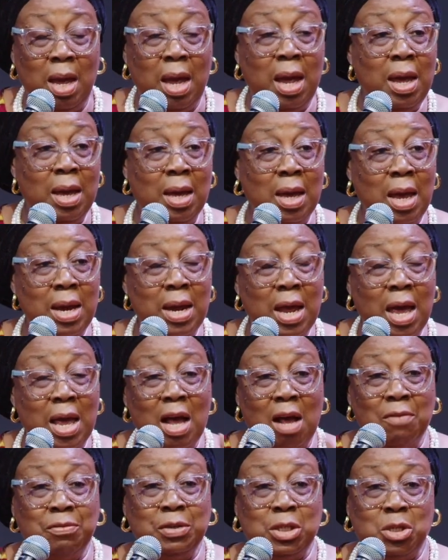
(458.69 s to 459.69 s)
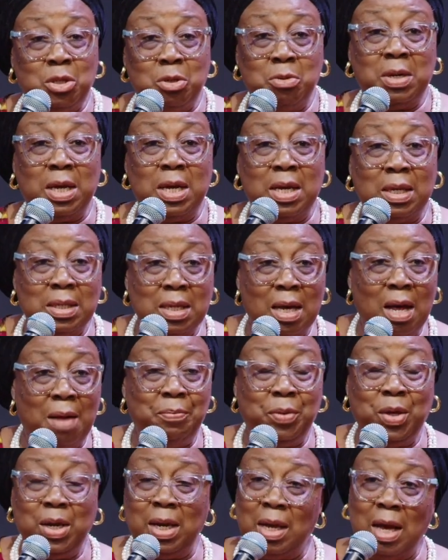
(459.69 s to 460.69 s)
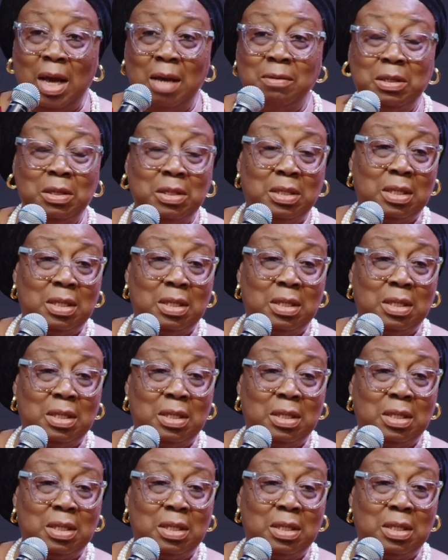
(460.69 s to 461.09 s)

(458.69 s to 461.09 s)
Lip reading: Again, I have a student. I